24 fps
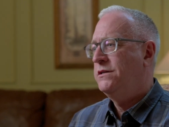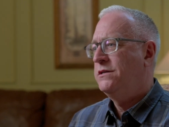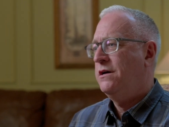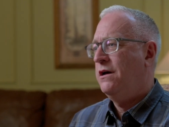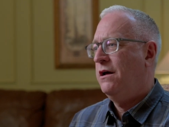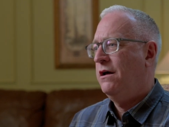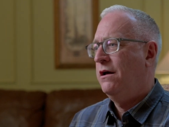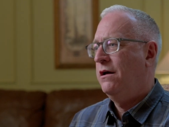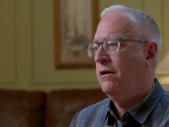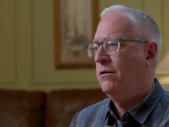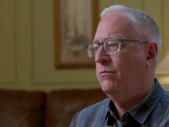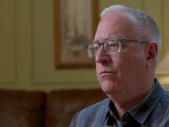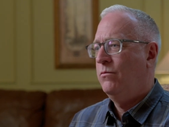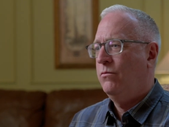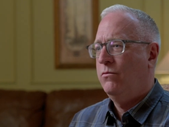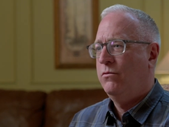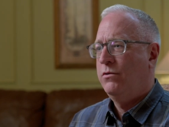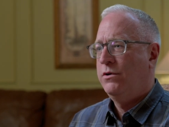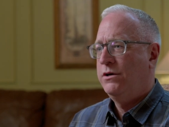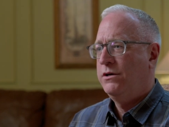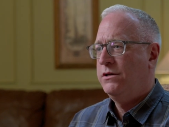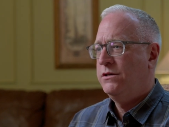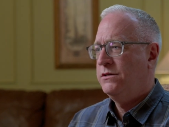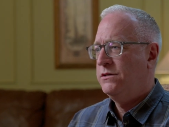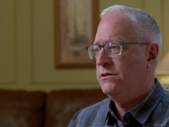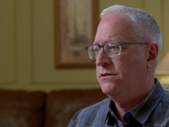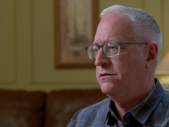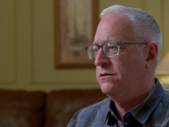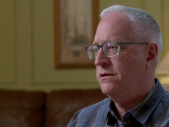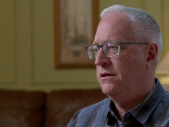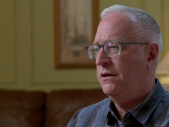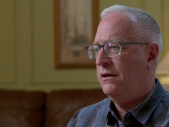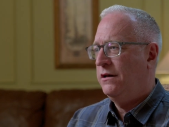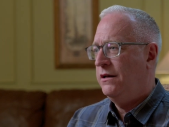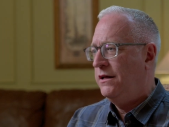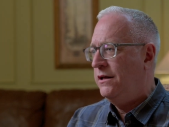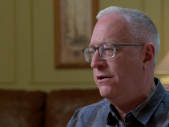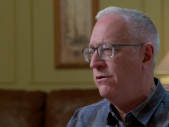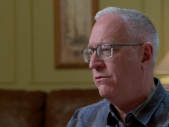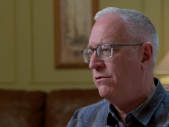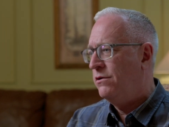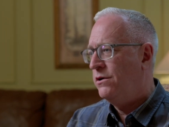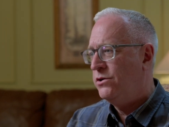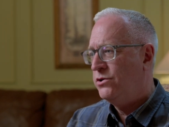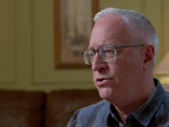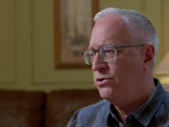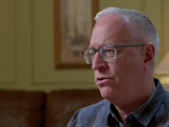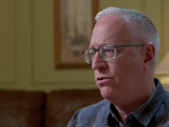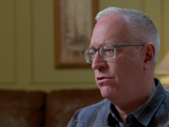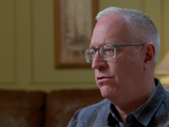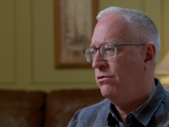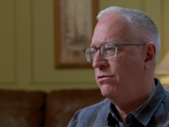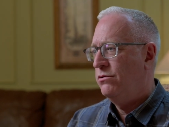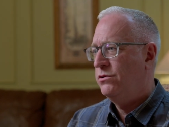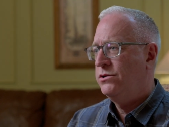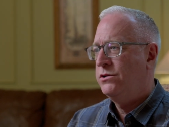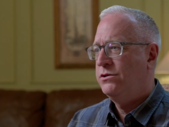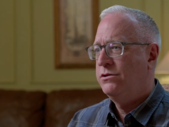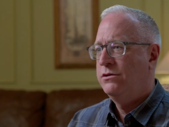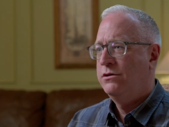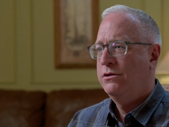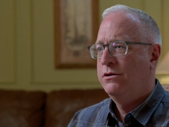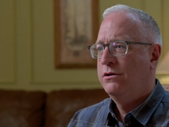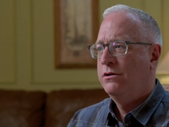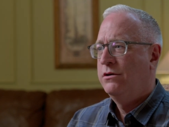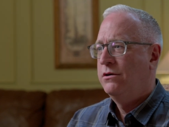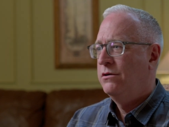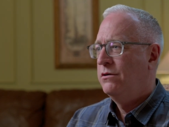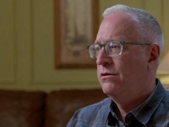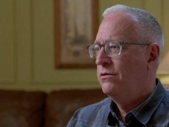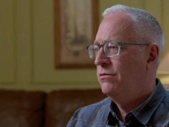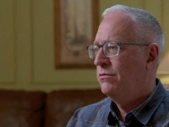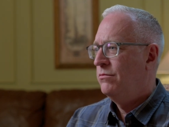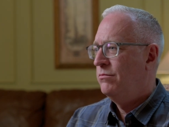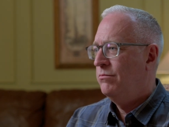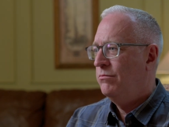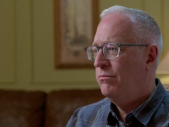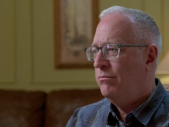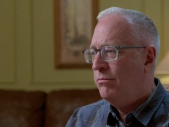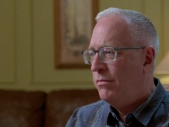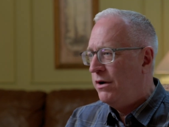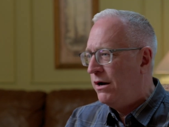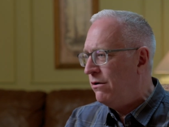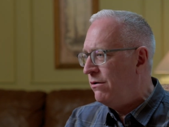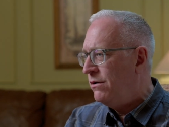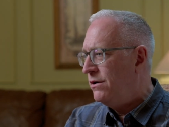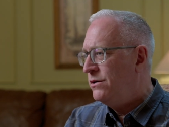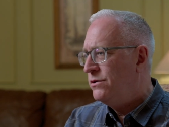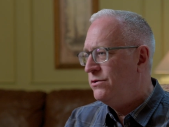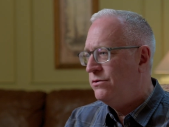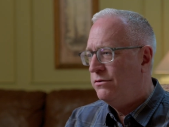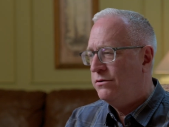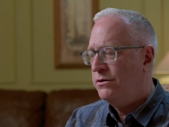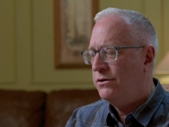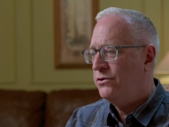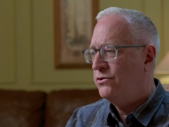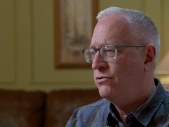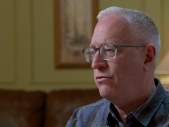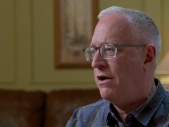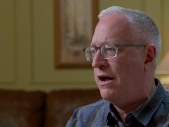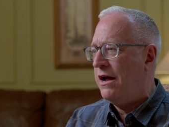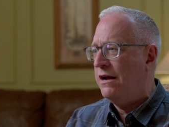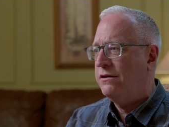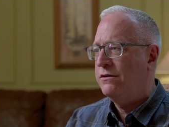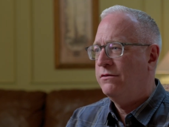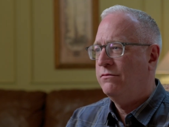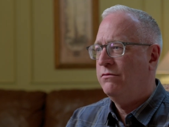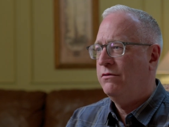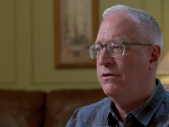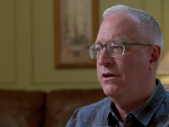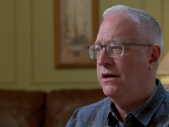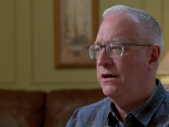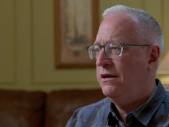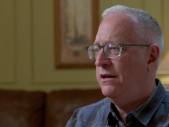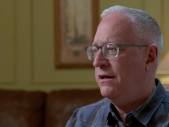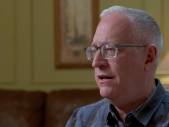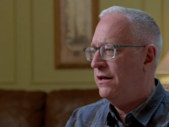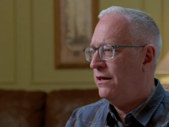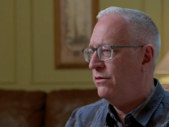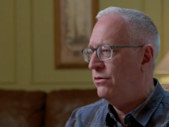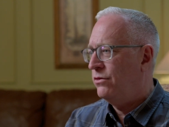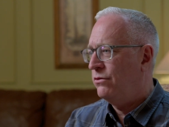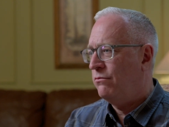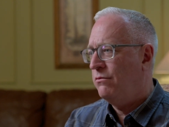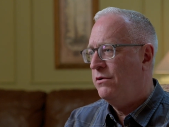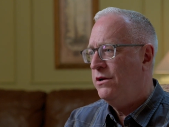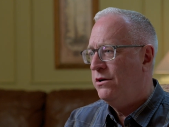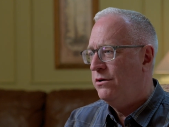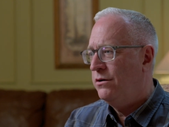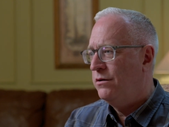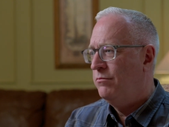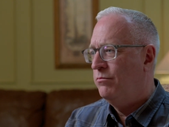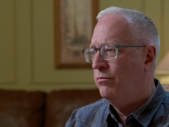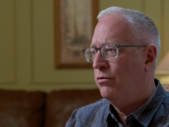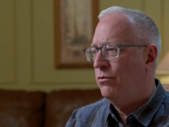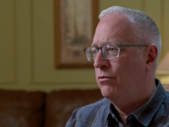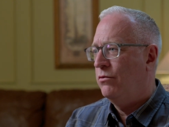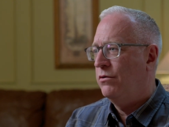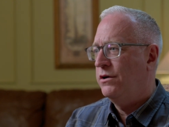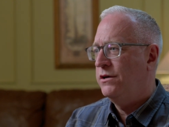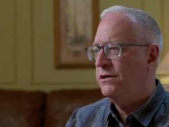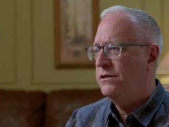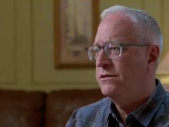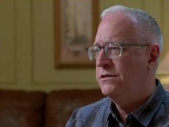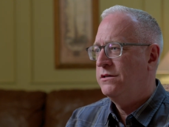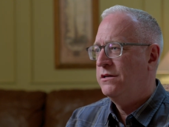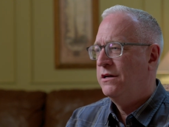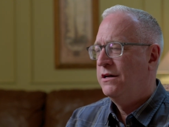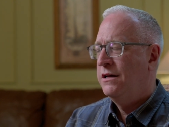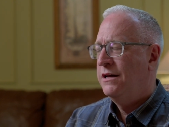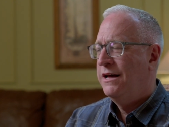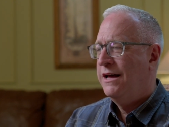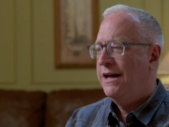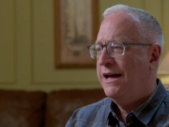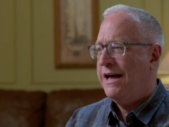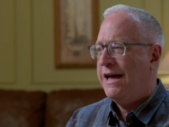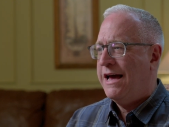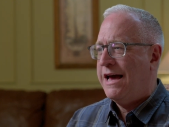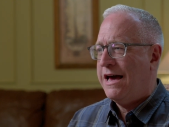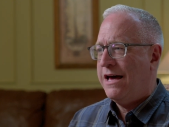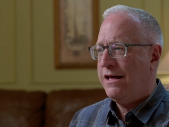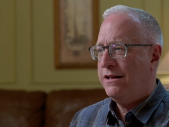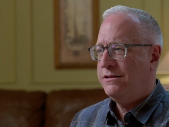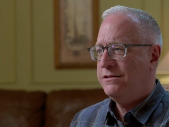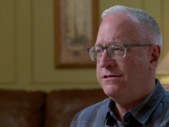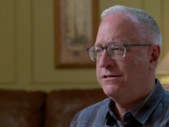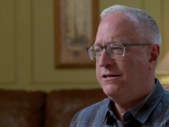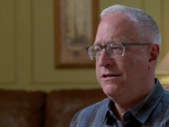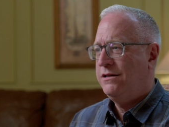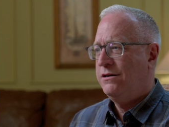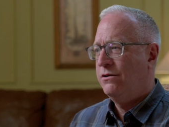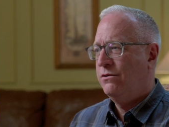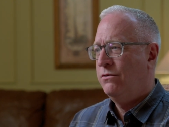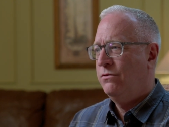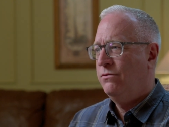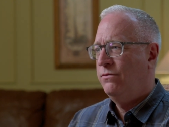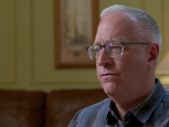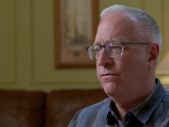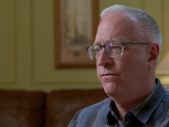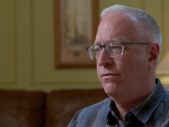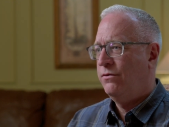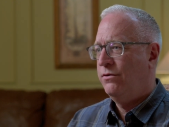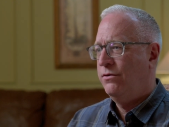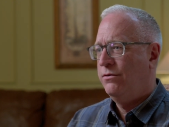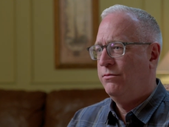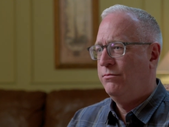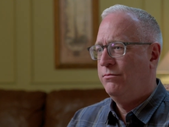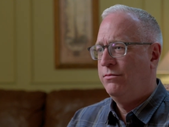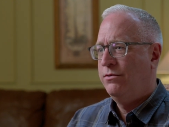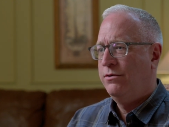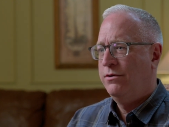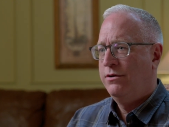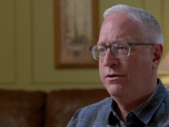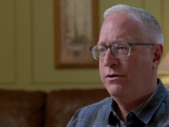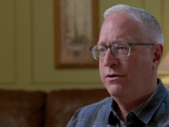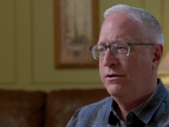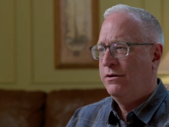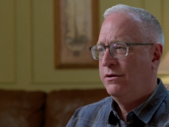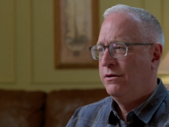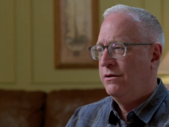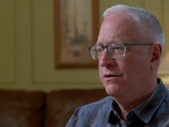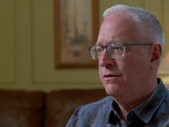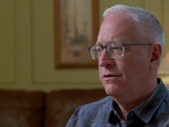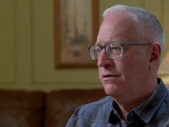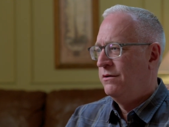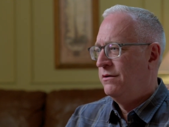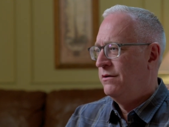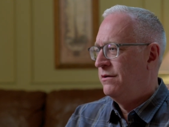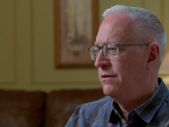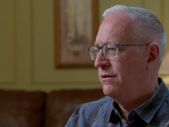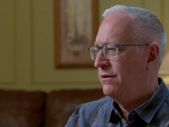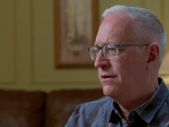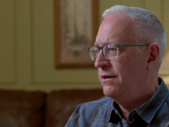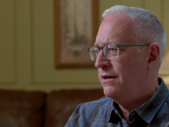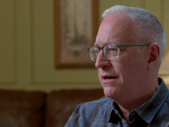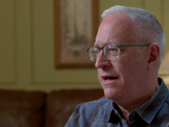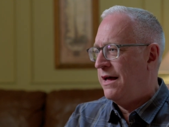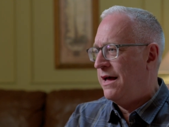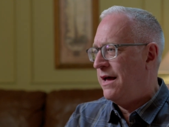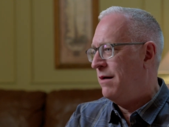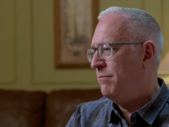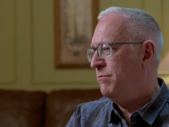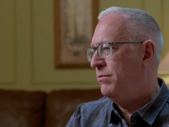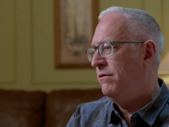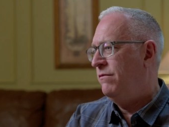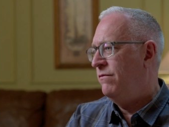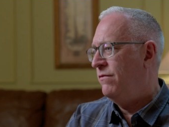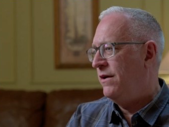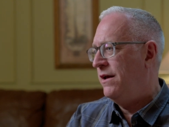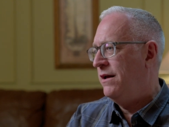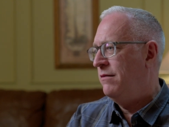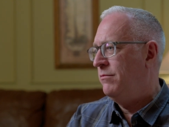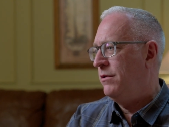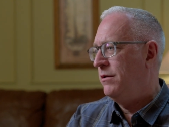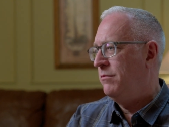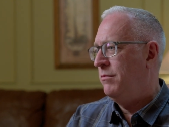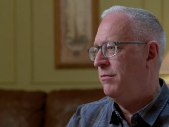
time was a leader in a church, married to an attractive lady, had three good boys, how does he go from a happy family